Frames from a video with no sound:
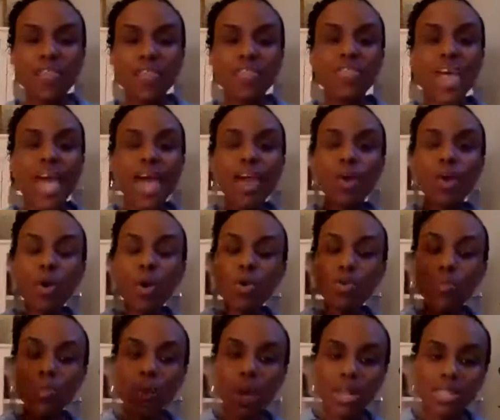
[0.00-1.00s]
that on
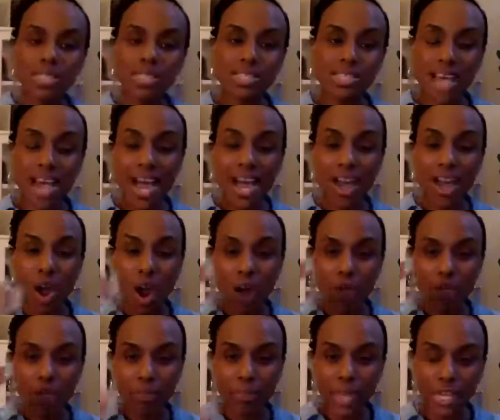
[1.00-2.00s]
one side are
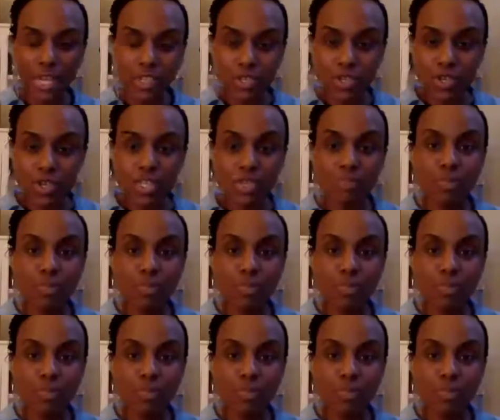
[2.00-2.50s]
the pictures,